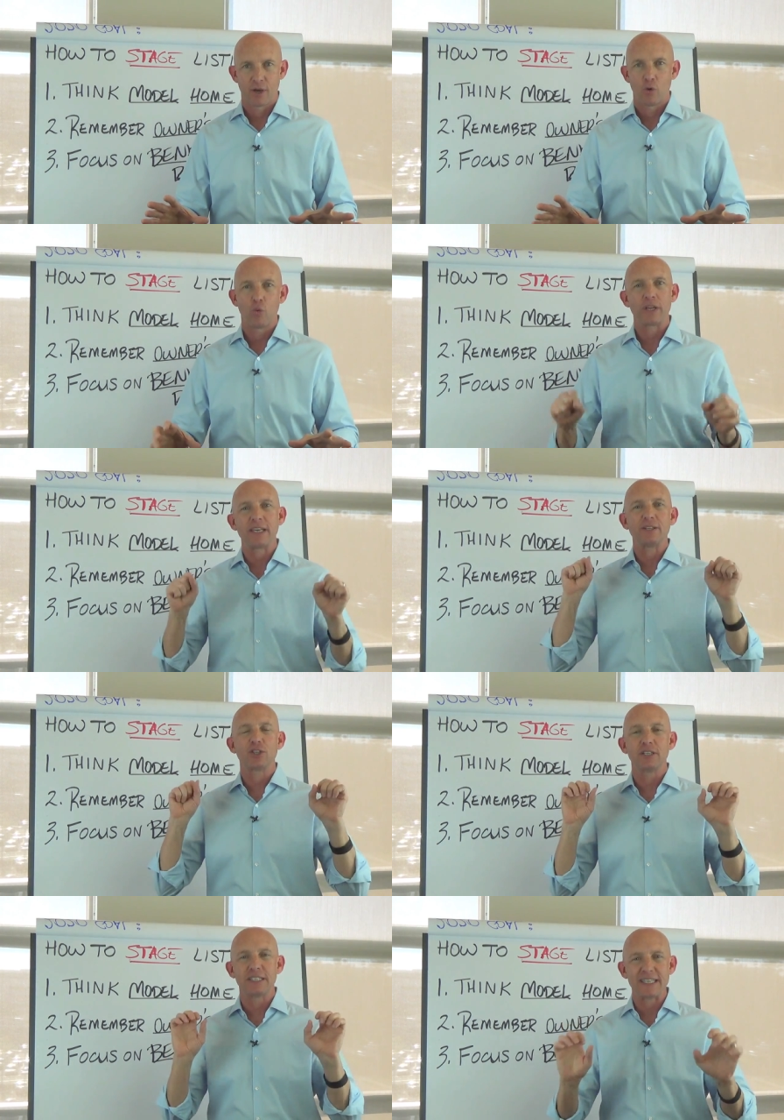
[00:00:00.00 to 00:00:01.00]
We need
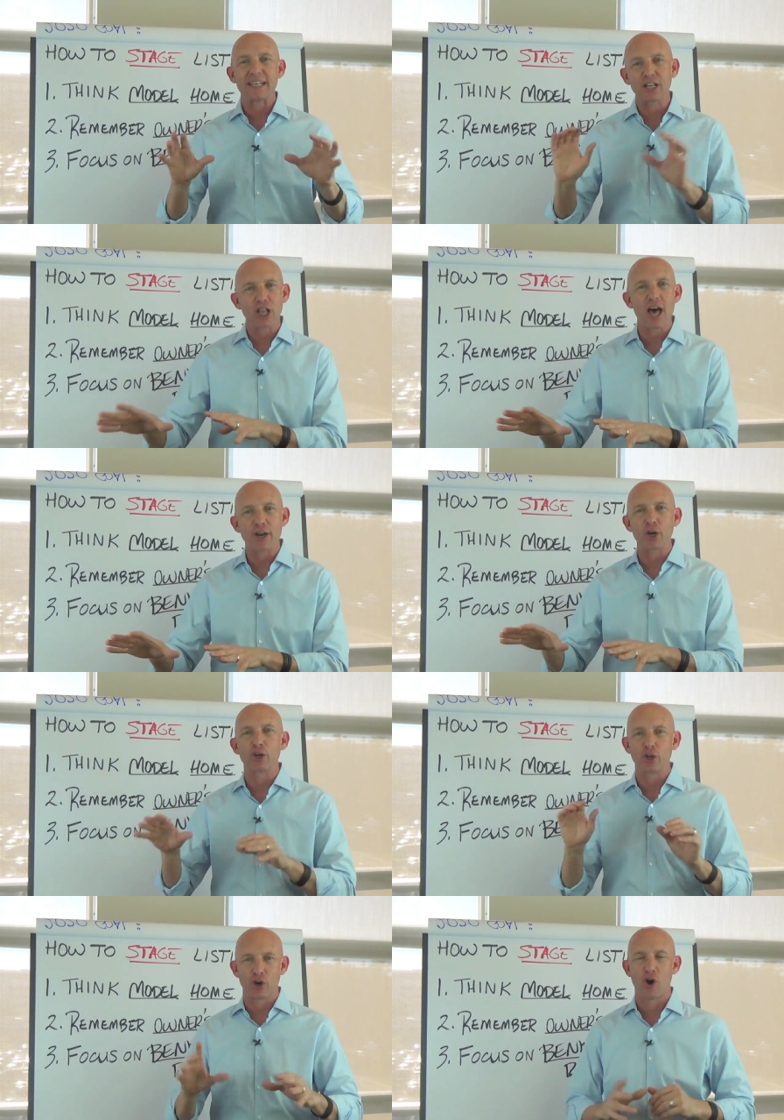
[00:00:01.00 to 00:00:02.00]
to
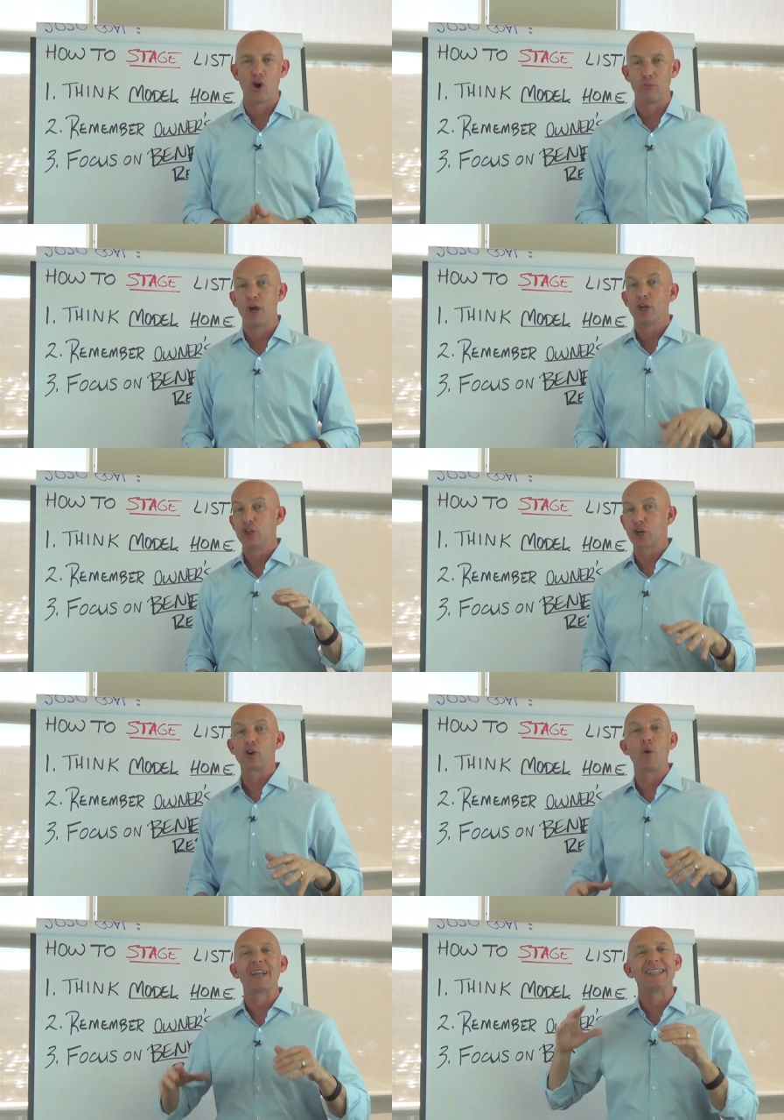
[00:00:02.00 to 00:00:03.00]
declutter your home. You're going
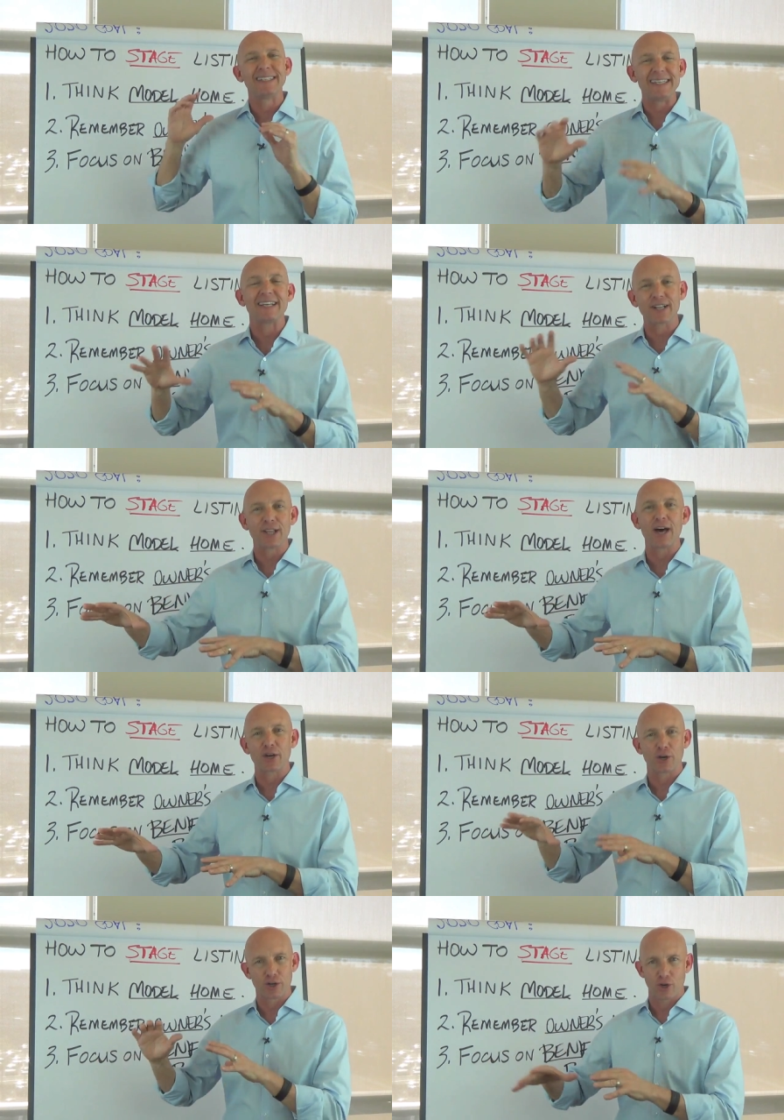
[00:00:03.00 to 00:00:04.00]
to want to
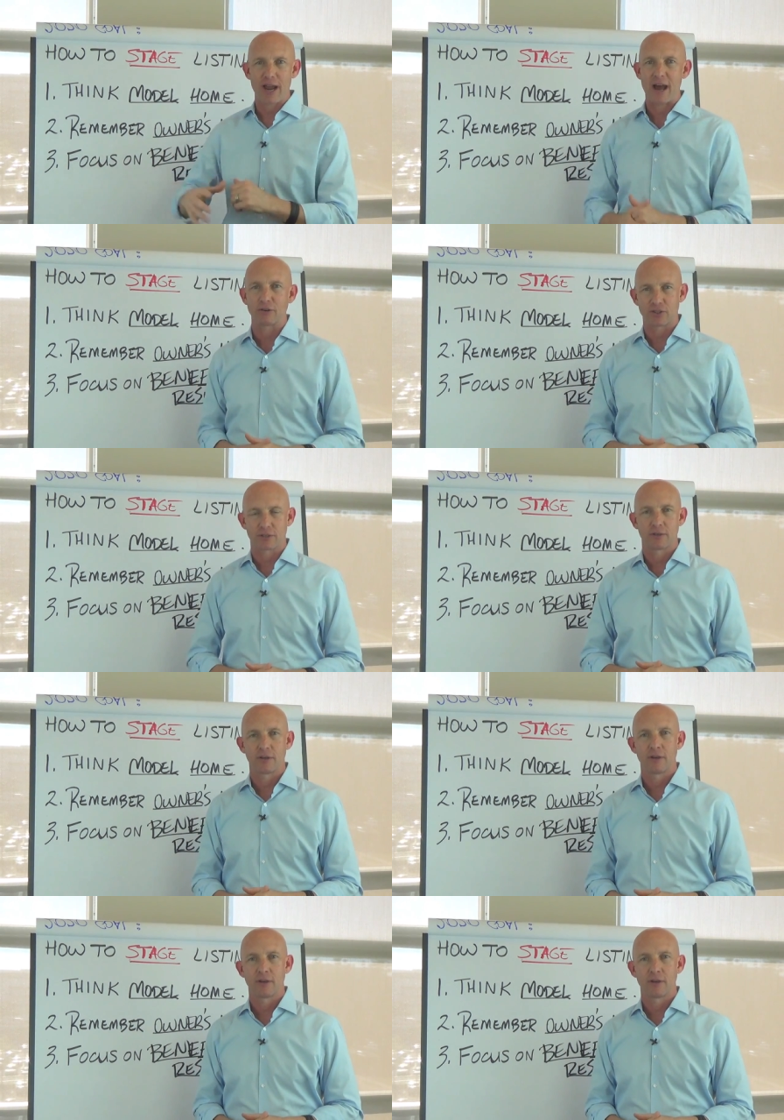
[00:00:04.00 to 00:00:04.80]
declutter your house.